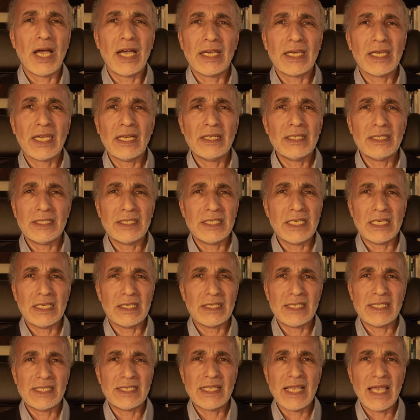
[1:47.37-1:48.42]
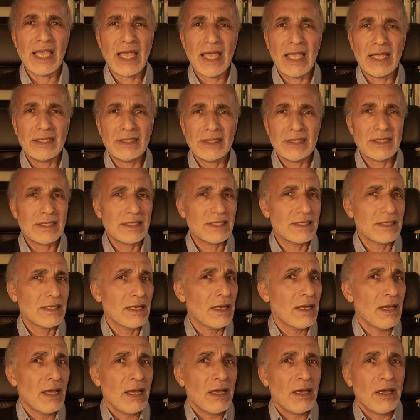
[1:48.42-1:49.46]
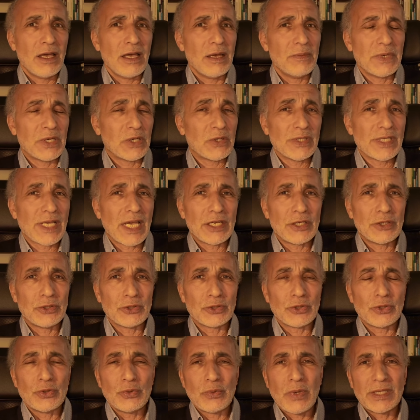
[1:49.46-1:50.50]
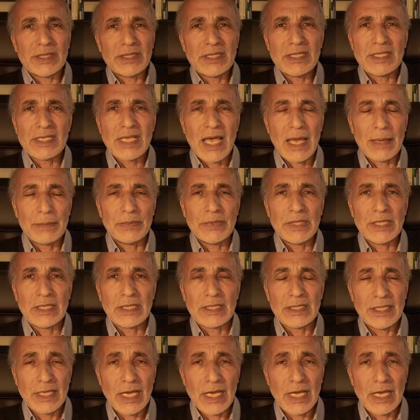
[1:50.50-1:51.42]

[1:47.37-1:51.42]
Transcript: I cannot take a stand uh, because I don't know what is happening.